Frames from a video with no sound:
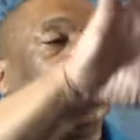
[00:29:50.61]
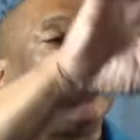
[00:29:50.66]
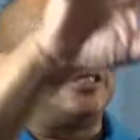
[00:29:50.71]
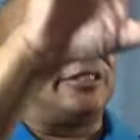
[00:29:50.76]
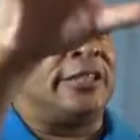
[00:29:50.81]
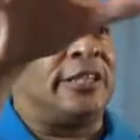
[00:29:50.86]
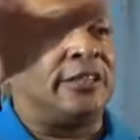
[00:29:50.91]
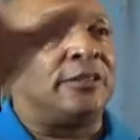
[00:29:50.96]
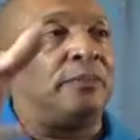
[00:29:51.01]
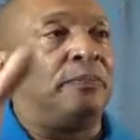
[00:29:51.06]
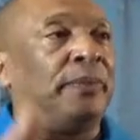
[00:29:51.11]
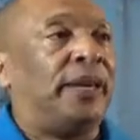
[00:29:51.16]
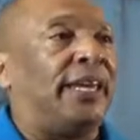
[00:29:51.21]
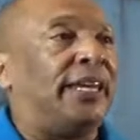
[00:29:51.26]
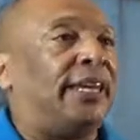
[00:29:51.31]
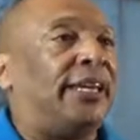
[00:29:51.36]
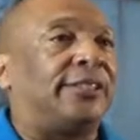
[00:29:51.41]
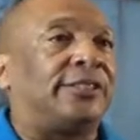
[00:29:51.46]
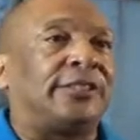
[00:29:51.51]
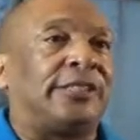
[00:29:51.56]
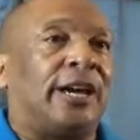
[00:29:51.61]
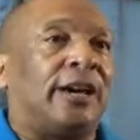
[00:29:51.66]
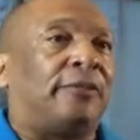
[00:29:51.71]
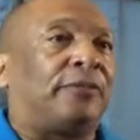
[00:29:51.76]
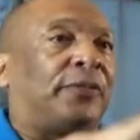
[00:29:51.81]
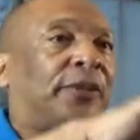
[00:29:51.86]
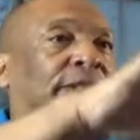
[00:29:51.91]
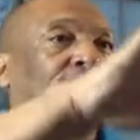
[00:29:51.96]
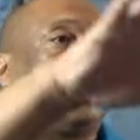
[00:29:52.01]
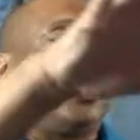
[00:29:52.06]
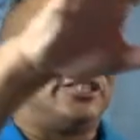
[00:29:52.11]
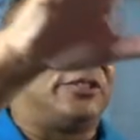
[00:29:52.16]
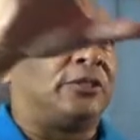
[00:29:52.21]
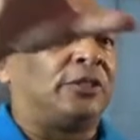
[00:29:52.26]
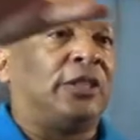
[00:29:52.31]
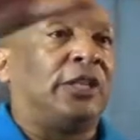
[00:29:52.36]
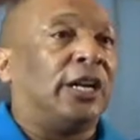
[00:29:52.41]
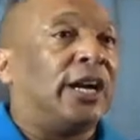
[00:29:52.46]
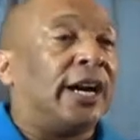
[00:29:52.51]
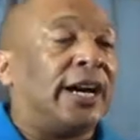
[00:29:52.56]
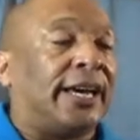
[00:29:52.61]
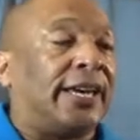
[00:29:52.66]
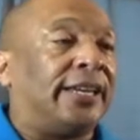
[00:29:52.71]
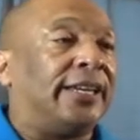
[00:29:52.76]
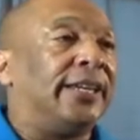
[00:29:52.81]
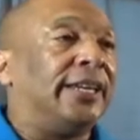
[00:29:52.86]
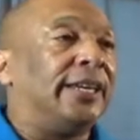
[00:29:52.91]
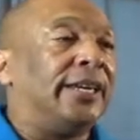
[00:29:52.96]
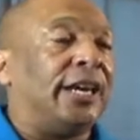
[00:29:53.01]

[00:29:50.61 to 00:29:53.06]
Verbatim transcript: this this media stuff is is good